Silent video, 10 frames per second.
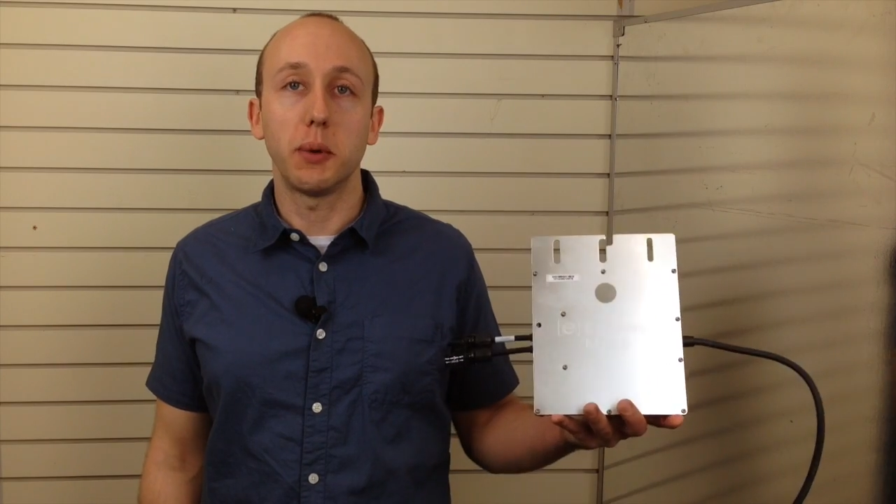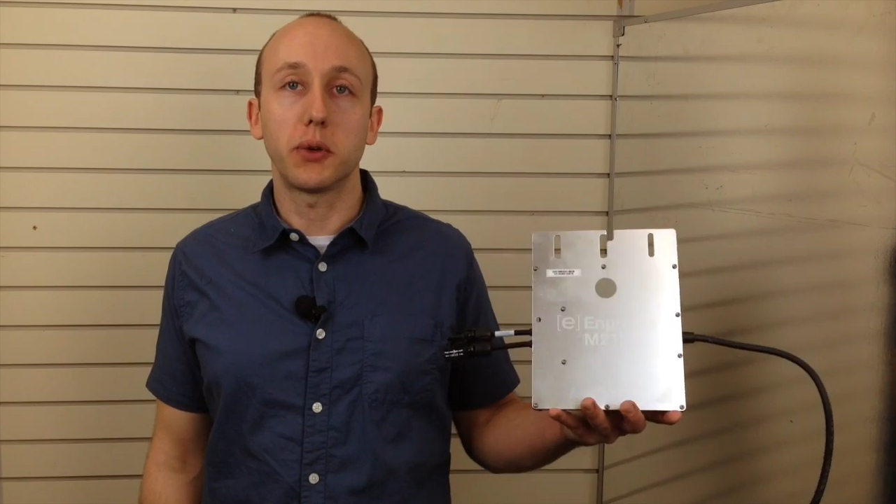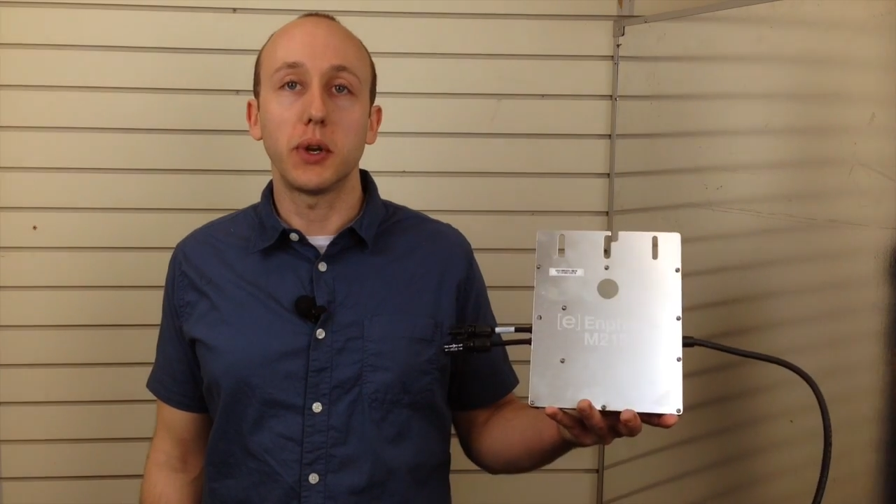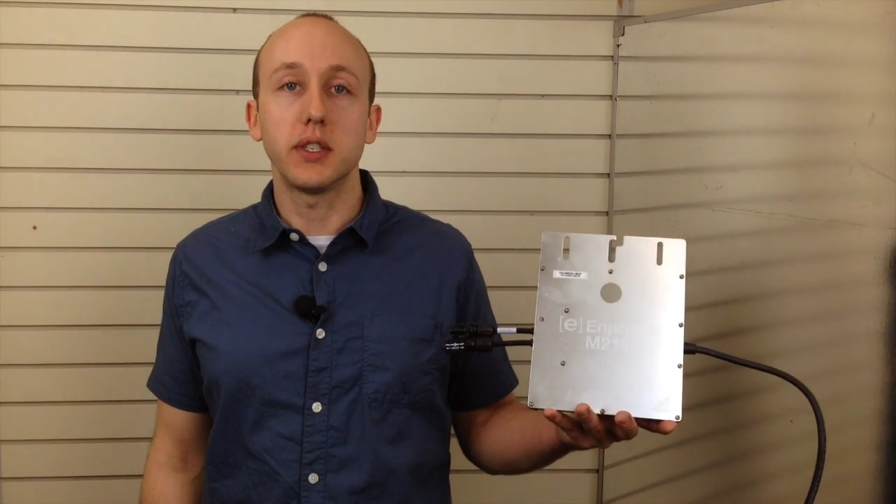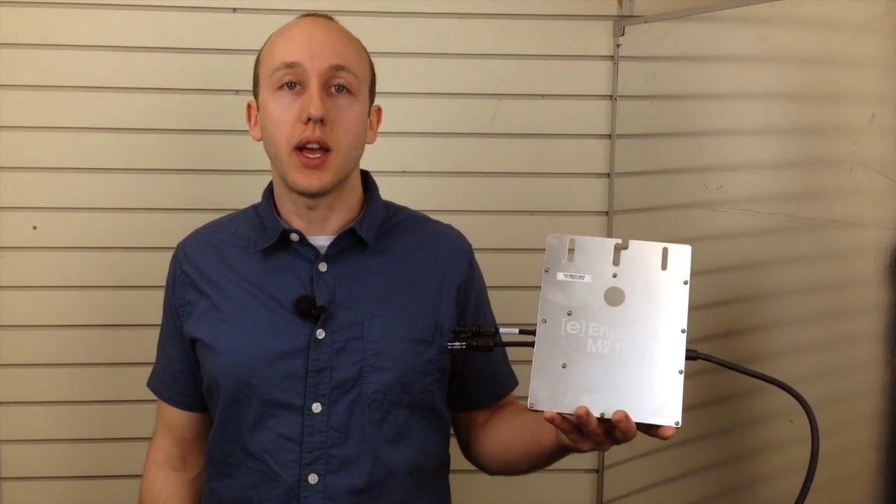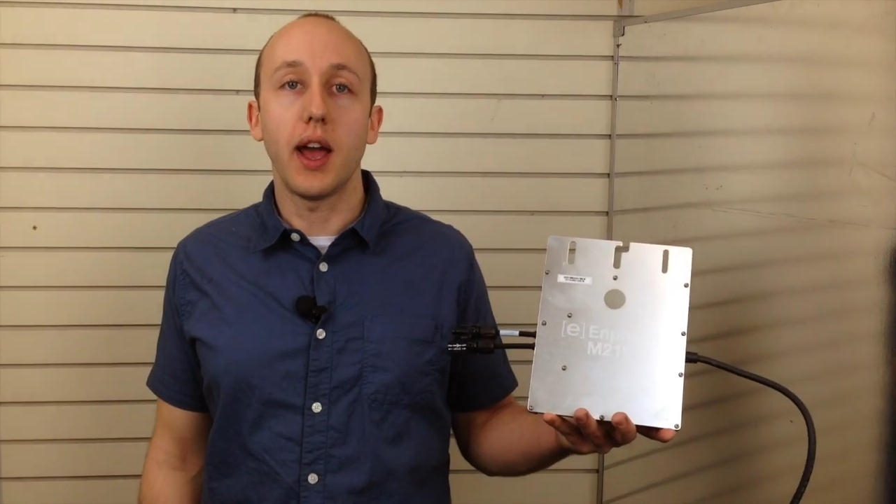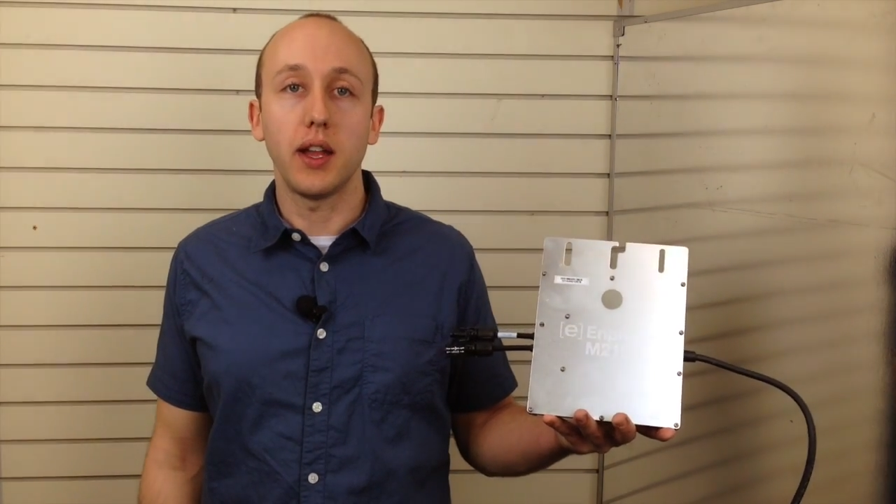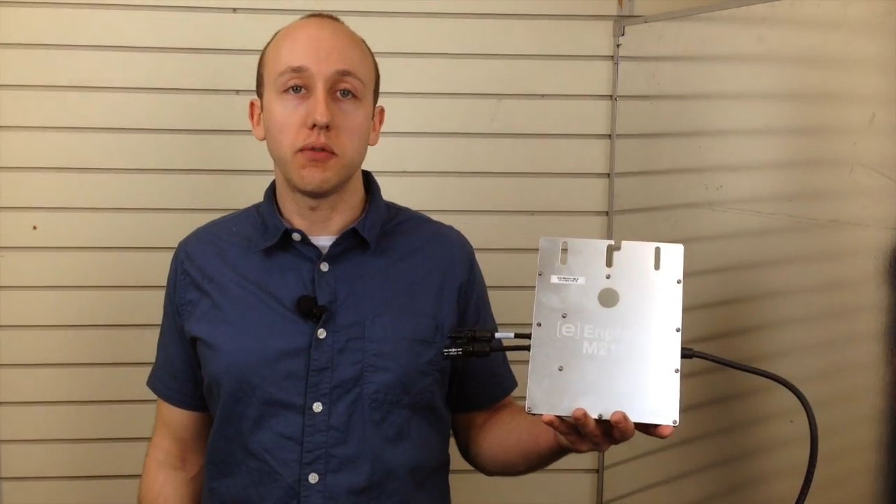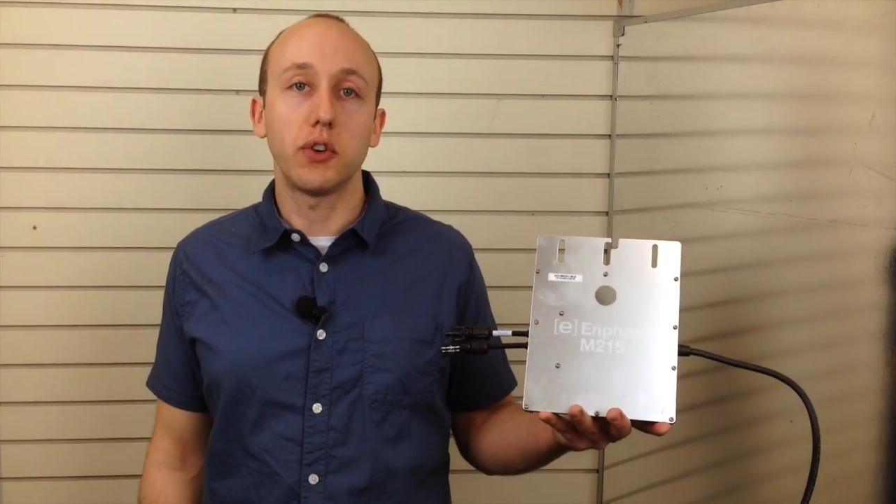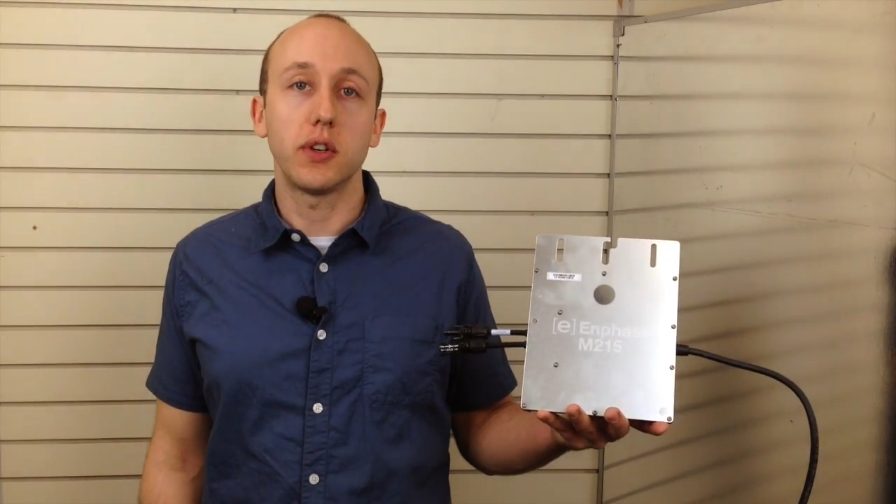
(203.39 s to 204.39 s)
a grid tie
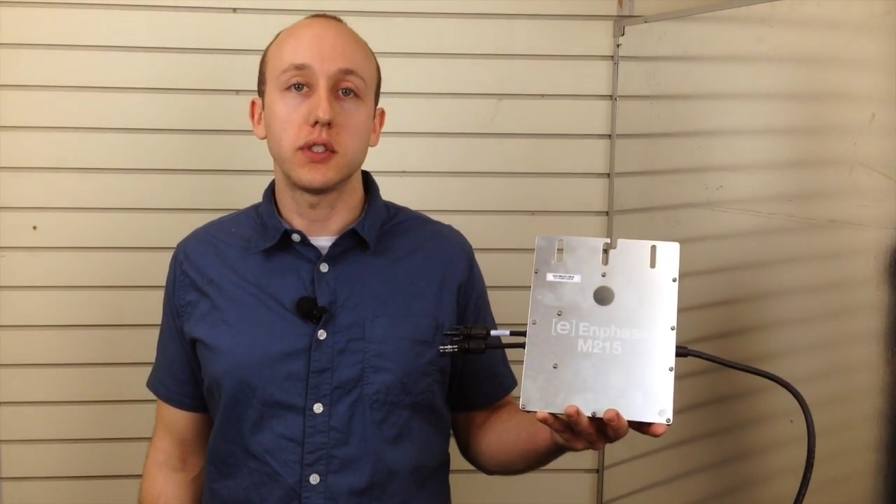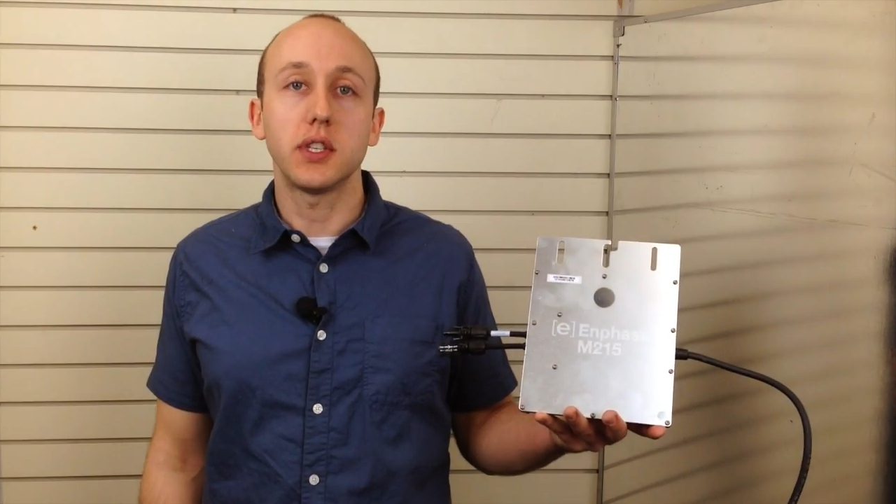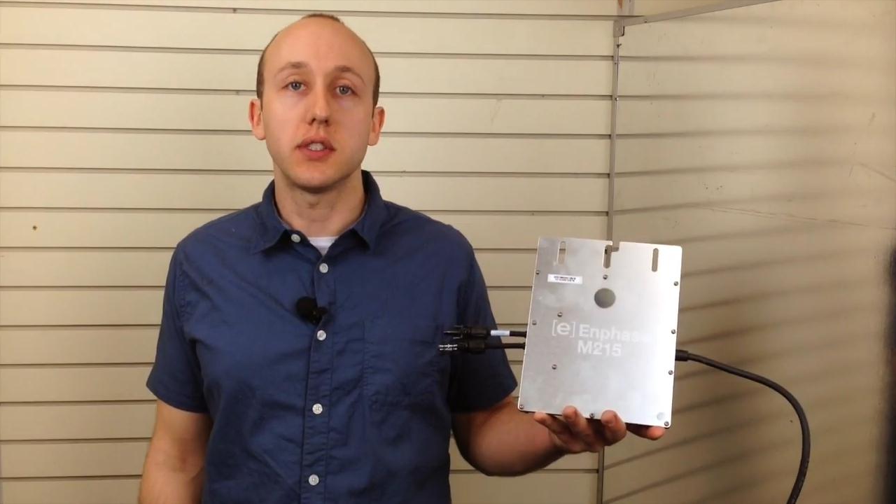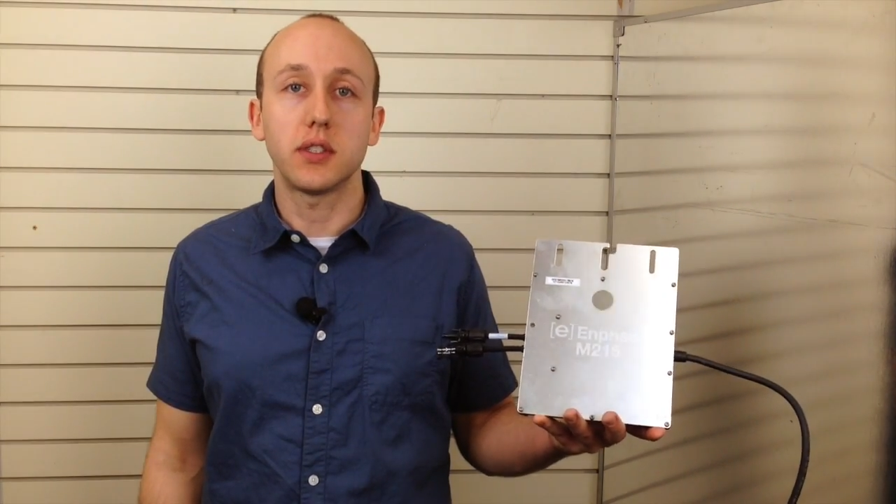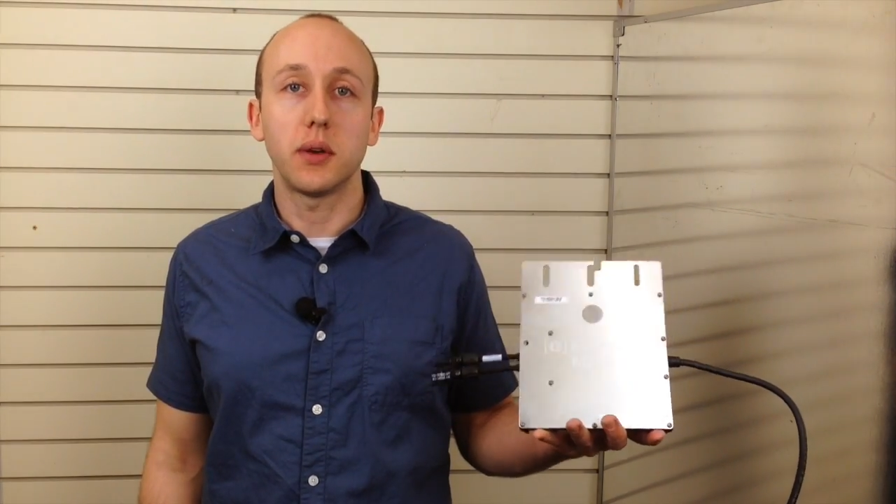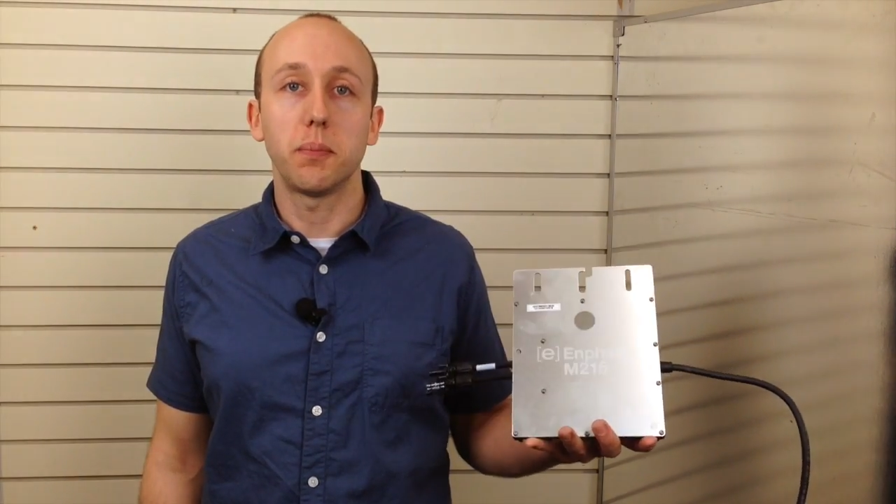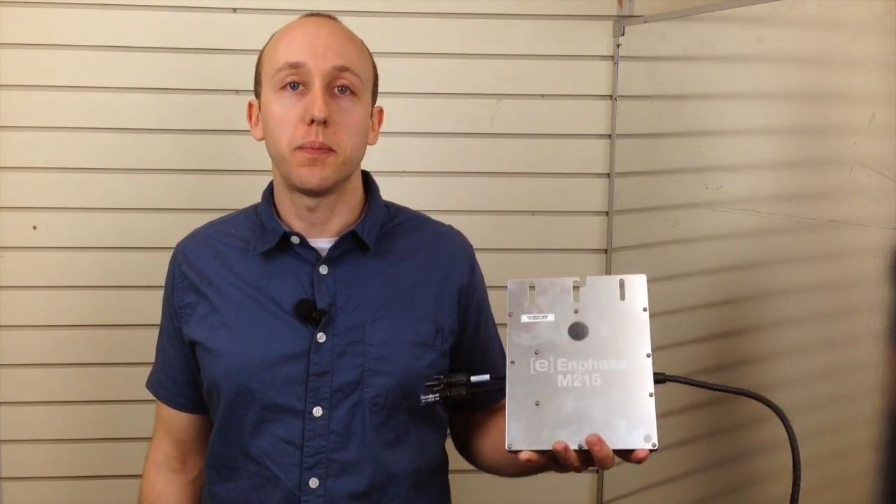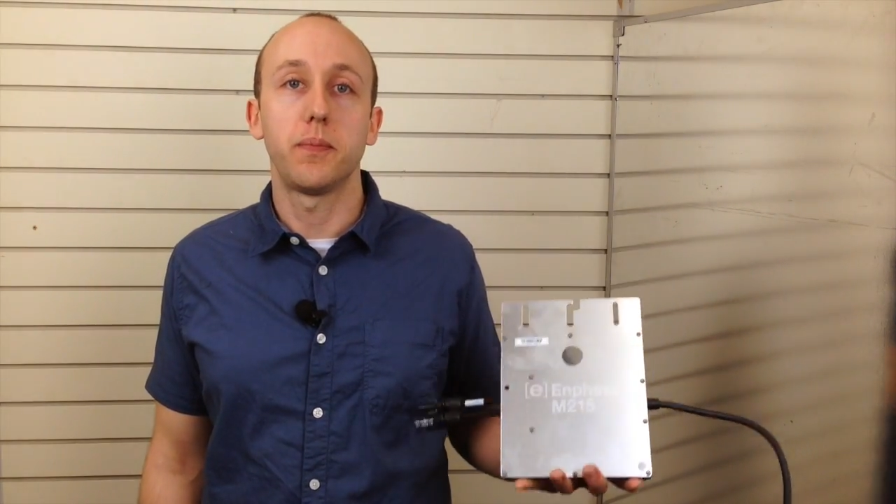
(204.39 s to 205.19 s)
inverter system.